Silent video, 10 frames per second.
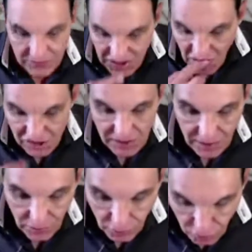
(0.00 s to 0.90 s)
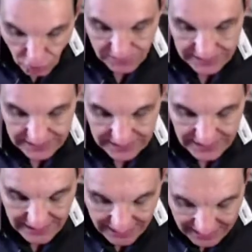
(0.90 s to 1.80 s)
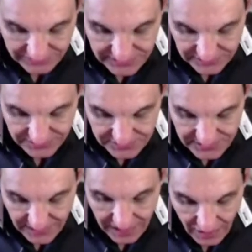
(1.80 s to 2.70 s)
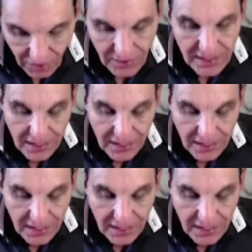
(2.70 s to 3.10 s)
We're just looking at that now